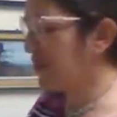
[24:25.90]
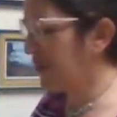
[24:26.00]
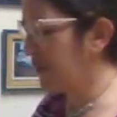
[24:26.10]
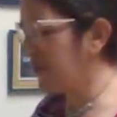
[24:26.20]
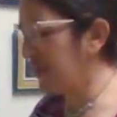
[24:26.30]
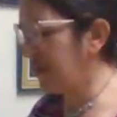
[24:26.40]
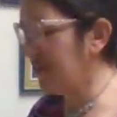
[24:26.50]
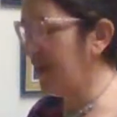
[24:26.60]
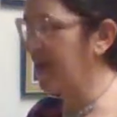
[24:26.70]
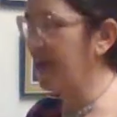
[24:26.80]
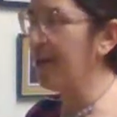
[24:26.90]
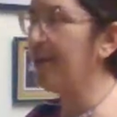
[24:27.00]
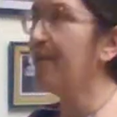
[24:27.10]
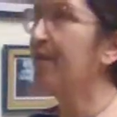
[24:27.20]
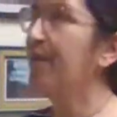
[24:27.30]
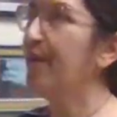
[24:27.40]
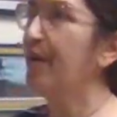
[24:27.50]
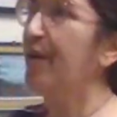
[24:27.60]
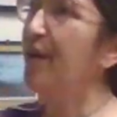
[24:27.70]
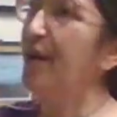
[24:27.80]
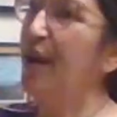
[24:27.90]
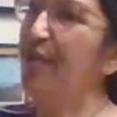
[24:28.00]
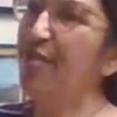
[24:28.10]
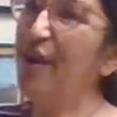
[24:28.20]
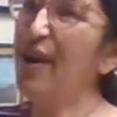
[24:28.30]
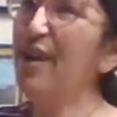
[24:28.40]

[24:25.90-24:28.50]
to give things like it's not